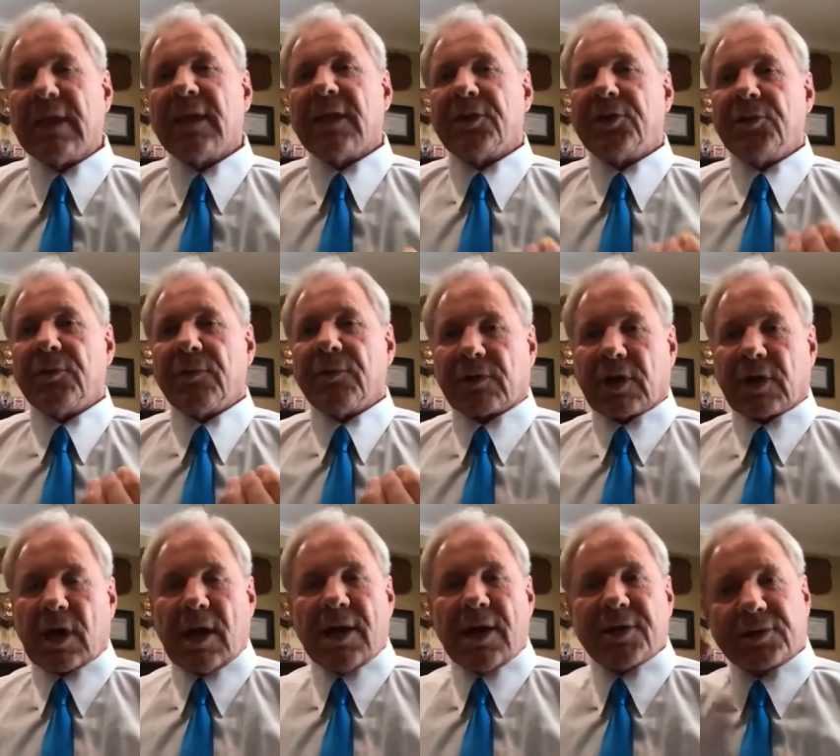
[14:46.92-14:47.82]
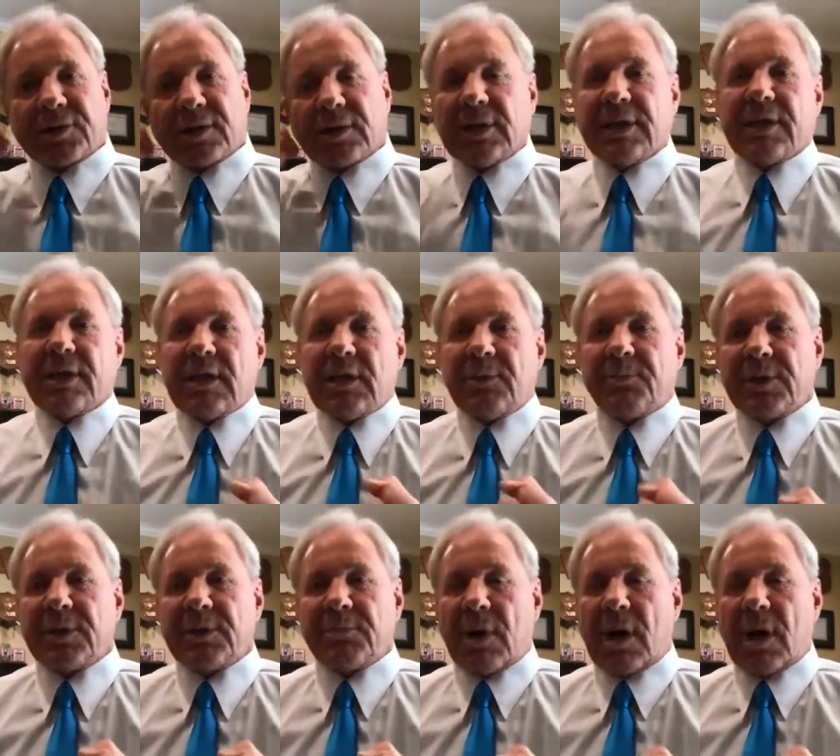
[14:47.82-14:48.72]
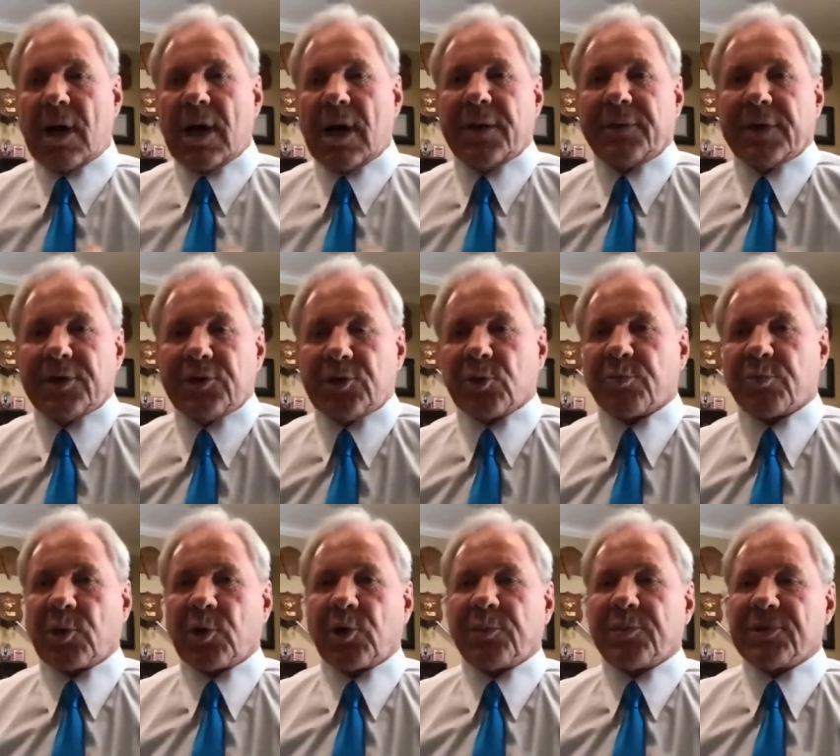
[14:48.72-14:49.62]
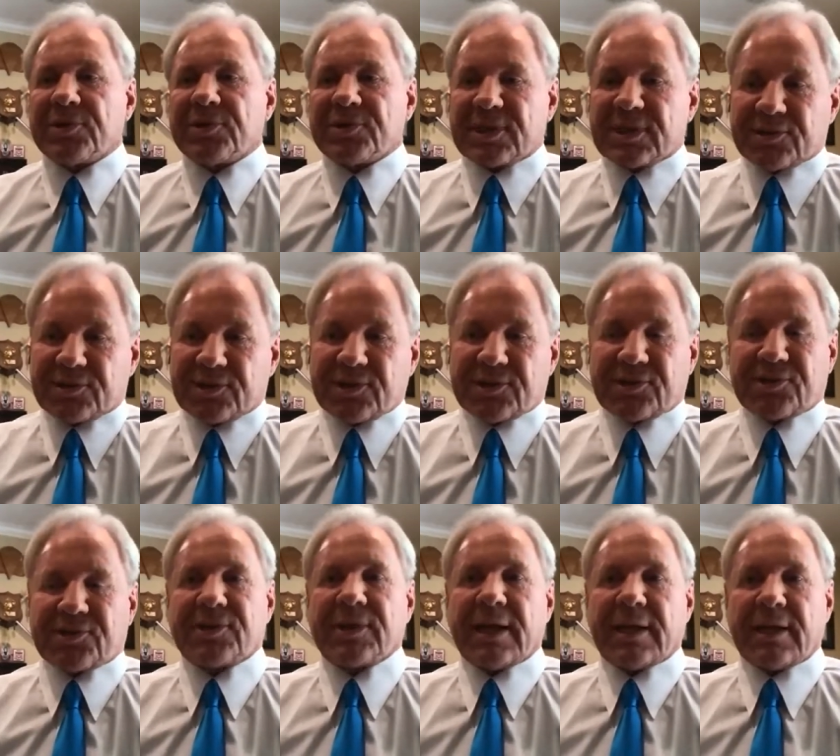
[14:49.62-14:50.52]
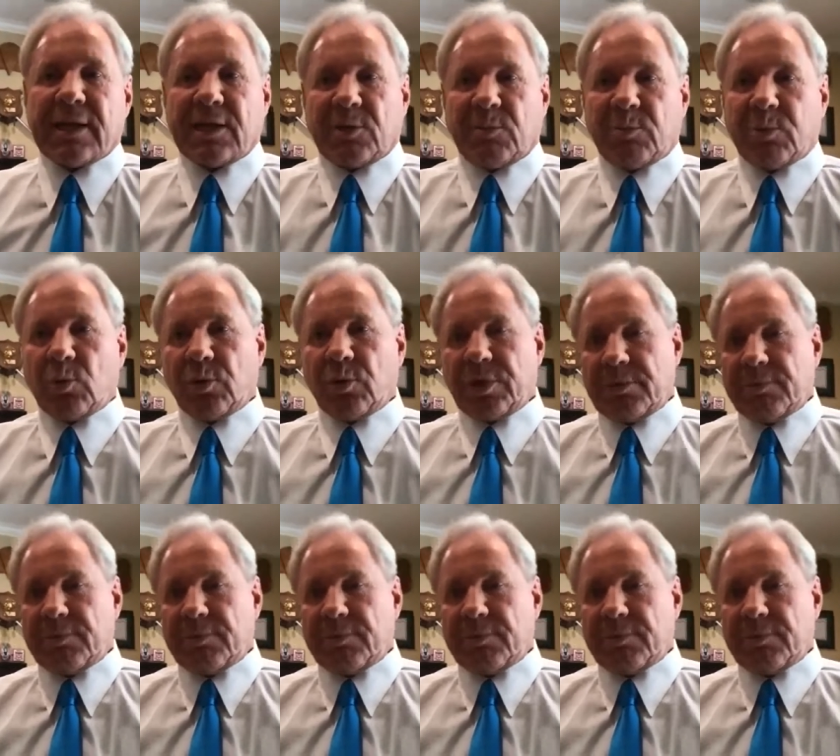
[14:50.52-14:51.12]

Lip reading: You constantly keep in mind that your purpose is to set an appointment.